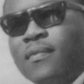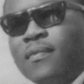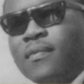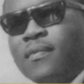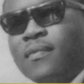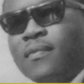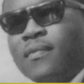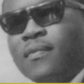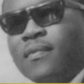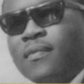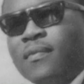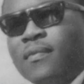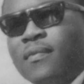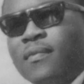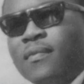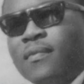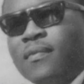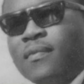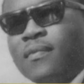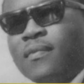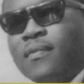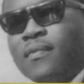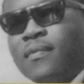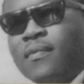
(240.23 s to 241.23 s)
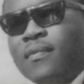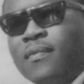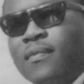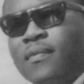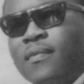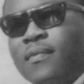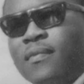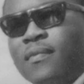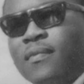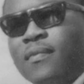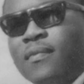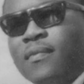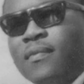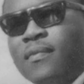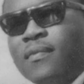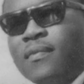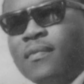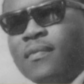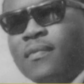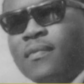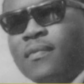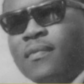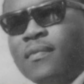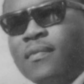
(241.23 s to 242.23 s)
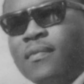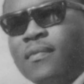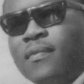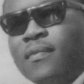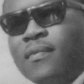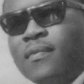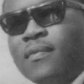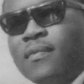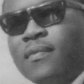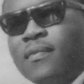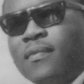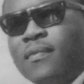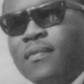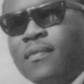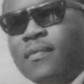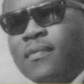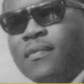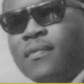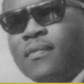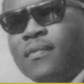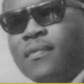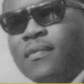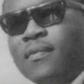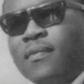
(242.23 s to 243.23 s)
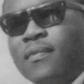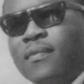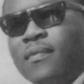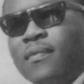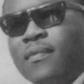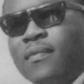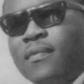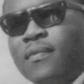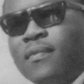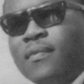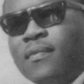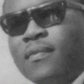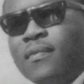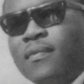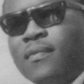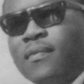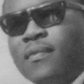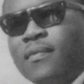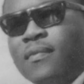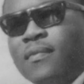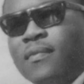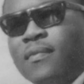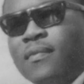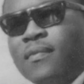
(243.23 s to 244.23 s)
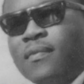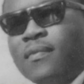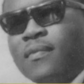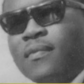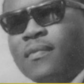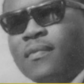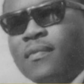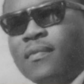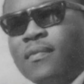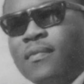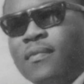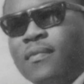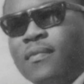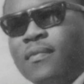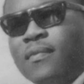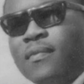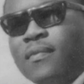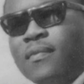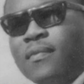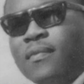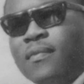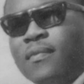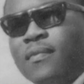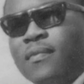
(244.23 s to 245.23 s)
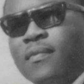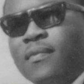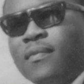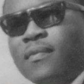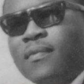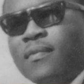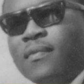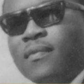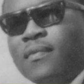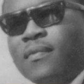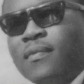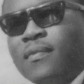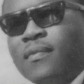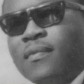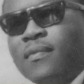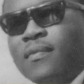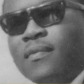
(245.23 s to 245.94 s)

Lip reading: This person isn't speaking.